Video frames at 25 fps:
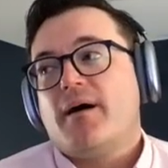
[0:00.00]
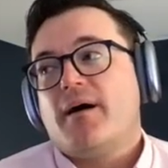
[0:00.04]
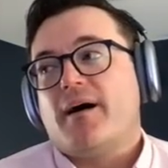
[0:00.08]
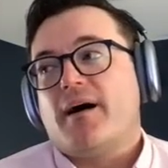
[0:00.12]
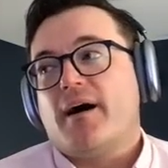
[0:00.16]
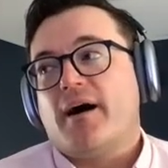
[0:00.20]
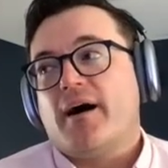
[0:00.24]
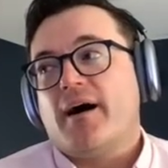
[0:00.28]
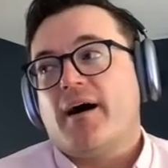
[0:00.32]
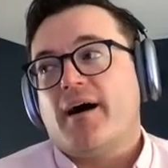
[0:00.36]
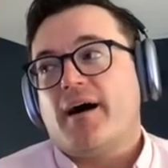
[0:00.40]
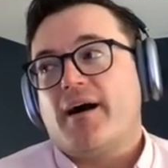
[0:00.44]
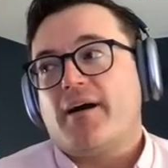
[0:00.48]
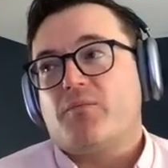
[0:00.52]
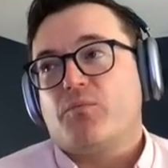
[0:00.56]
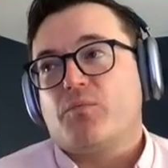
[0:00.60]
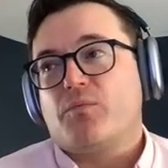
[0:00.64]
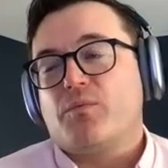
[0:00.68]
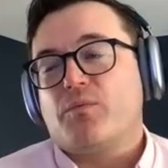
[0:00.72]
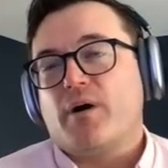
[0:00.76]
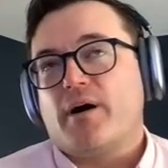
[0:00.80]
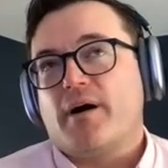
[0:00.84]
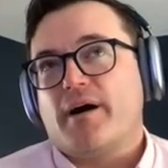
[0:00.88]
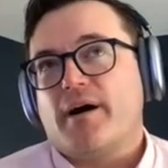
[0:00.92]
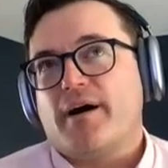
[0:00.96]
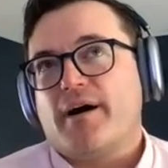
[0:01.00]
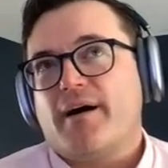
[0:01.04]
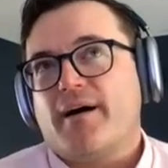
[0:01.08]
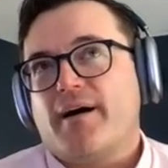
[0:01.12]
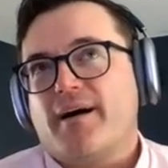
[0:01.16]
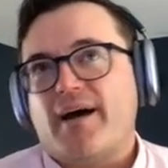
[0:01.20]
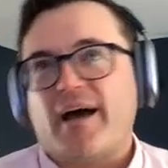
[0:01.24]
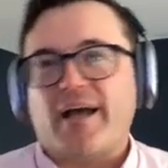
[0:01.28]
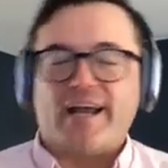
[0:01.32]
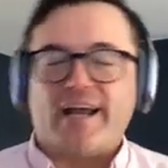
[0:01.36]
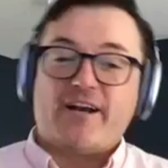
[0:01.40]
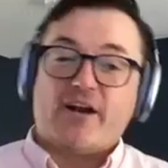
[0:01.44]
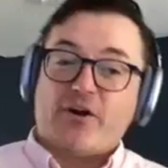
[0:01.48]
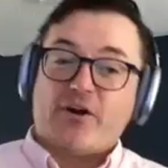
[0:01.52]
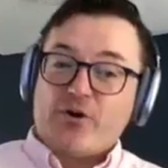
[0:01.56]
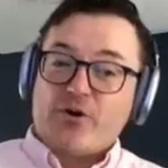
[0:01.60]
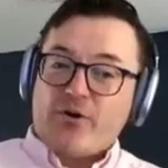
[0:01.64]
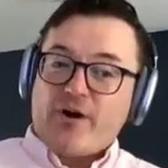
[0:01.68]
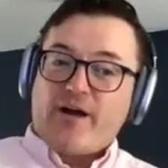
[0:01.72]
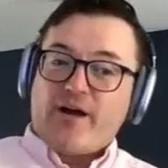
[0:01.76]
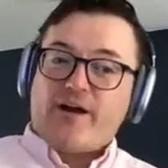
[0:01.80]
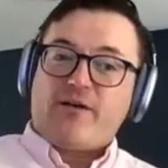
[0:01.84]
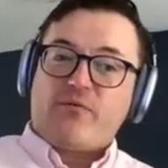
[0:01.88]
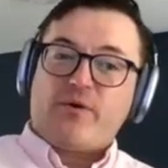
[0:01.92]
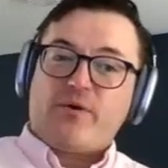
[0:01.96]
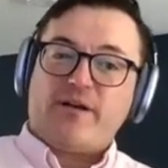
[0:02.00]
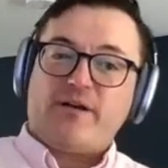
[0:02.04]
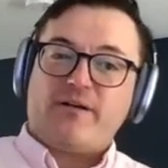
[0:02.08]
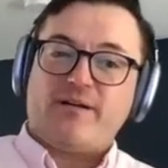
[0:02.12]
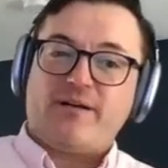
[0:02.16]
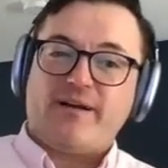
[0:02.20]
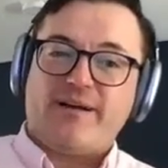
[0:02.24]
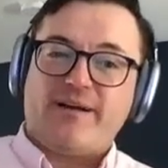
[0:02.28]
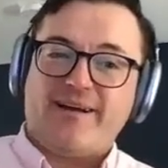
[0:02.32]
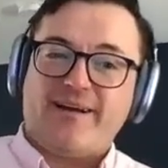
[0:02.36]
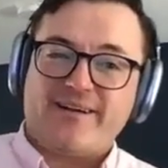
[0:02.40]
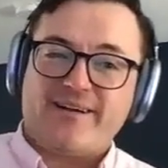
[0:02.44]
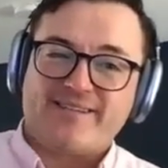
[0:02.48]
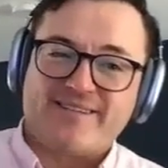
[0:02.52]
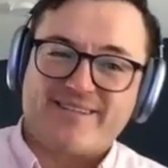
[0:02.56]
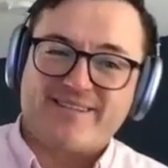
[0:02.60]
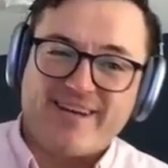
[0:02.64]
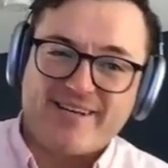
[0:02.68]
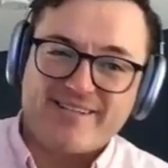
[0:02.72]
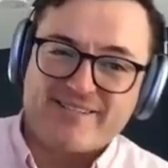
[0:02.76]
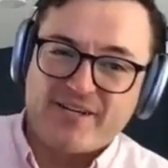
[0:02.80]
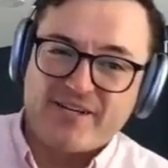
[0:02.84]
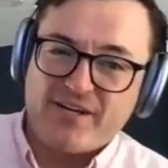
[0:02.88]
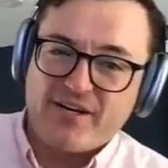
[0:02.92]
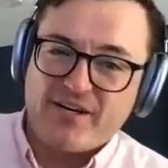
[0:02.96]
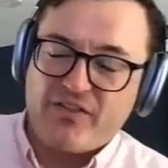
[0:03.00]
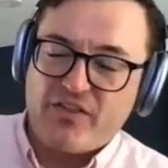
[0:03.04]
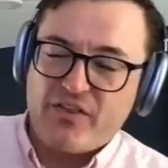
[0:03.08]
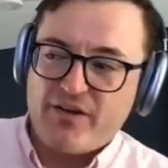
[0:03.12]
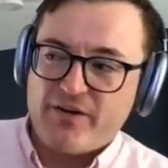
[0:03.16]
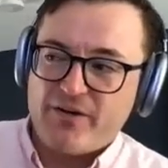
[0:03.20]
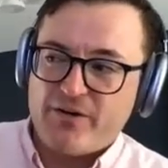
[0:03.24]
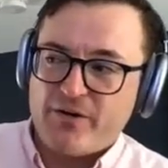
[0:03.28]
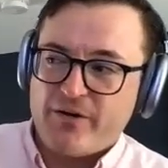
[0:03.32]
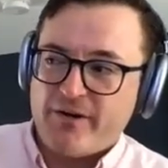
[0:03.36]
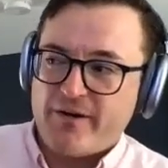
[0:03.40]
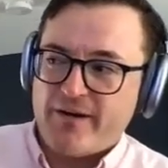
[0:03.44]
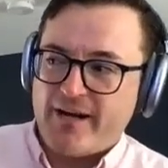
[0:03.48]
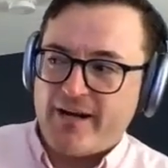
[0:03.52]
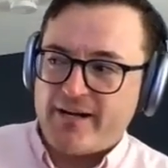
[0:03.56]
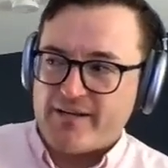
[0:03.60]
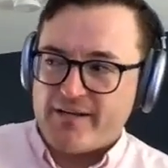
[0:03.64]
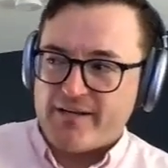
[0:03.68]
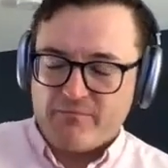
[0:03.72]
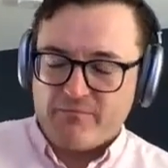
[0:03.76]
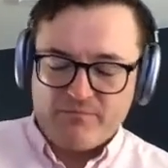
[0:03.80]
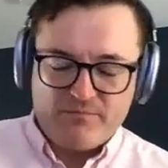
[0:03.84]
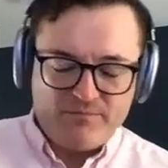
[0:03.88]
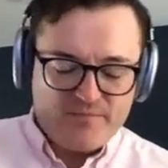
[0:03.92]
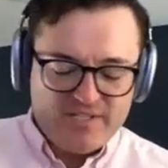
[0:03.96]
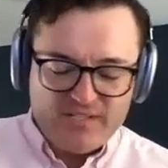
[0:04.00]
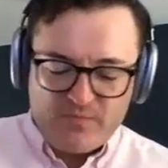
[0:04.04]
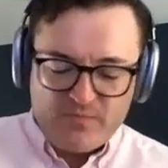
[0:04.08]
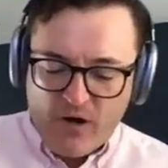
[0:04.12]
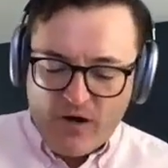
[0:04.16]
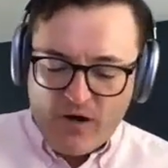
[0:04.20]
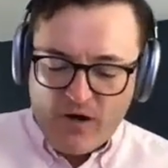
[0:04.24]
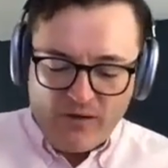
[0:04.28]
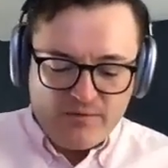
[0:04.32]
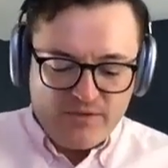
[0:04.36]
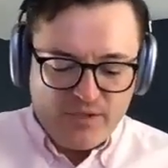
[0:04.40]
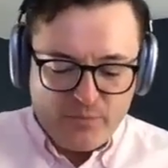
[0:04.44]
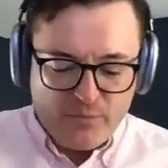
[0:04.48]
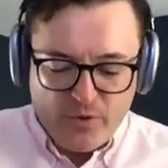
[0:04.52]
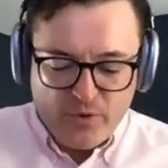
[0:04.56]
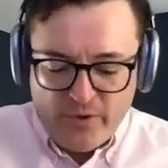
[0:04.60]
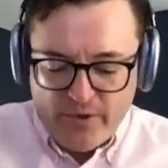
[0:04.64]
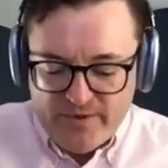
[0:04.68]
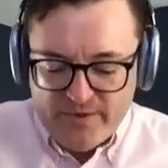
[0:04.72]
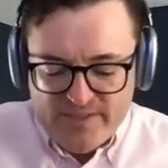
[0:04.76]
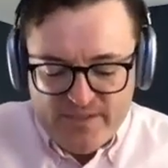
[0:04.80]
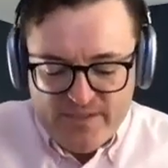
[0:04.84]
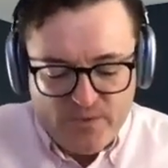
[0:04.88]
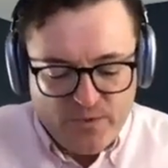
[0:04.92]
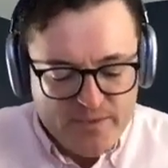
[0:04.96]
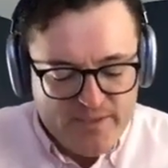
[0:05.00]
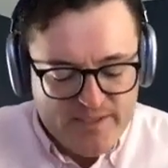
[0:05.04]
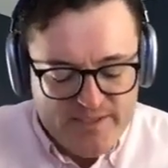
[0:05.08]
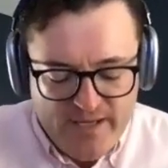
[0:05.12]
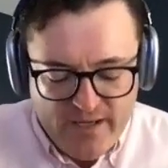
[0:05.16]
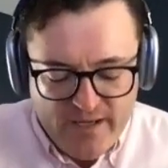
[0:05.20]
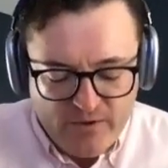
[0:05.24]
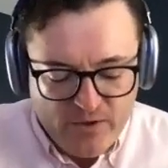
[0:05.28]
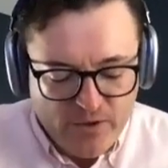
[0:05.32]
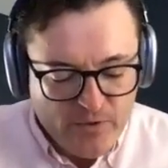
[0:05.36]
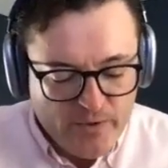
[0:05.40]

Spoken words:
In undergrad, I studied theater at a small liberal arts school in St.